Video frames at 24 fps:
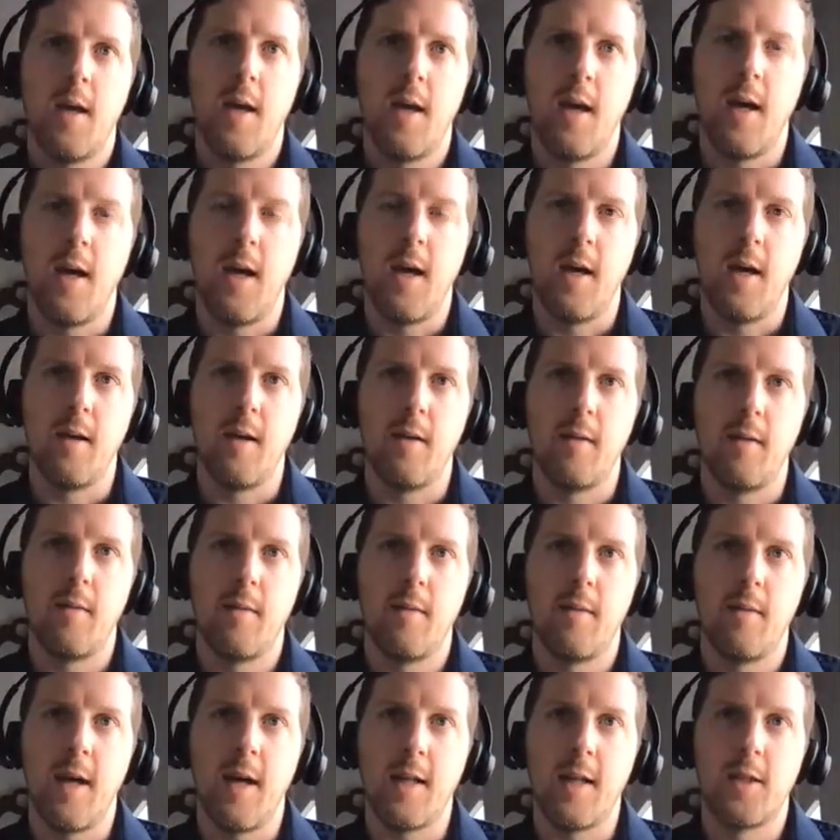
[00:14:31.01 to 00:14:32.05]
and
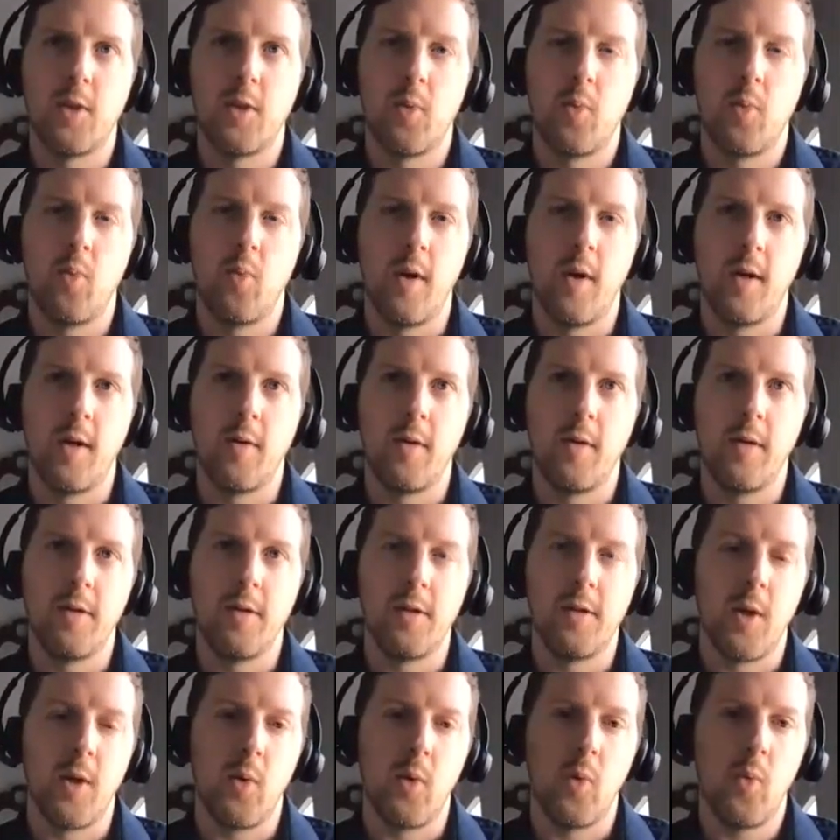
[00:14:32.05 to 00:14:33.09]
that's when you're
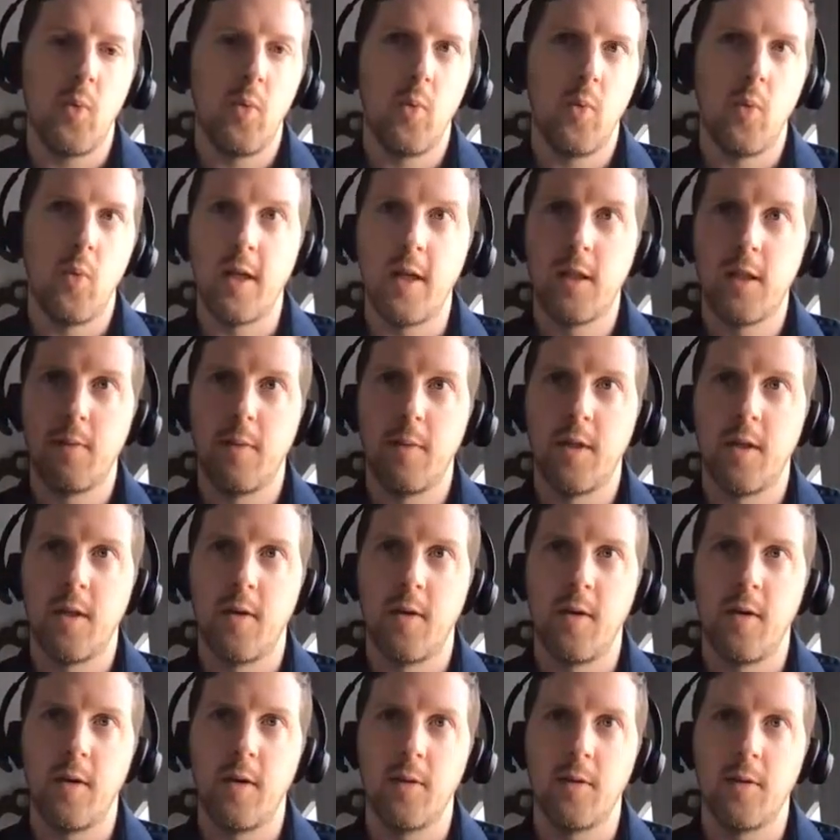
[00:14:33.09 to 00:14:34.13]
using waste
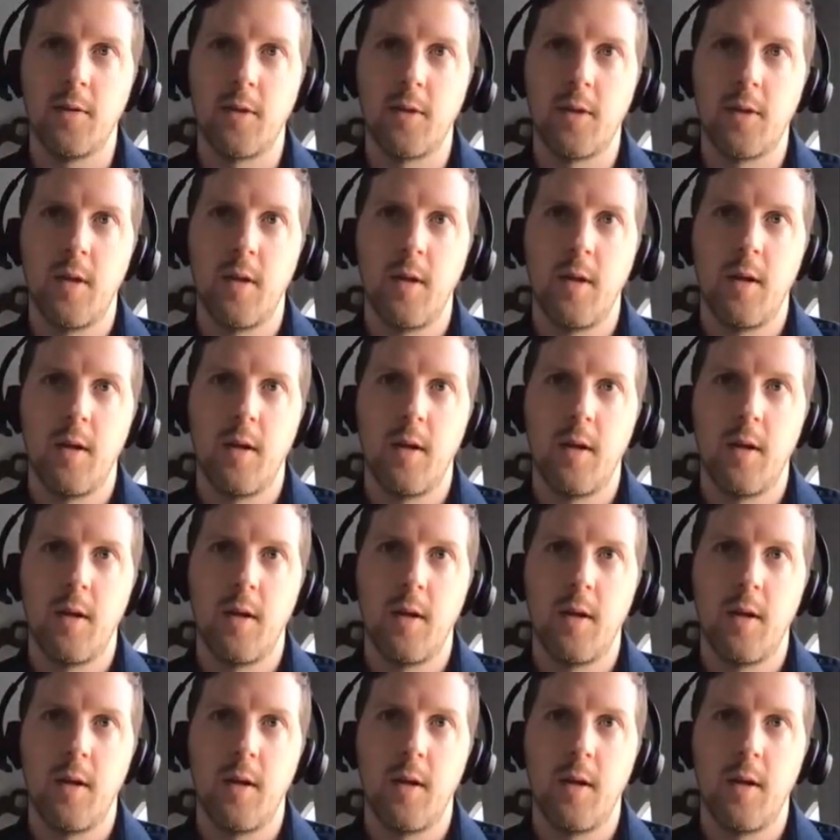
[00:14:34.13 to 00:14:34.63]
materials.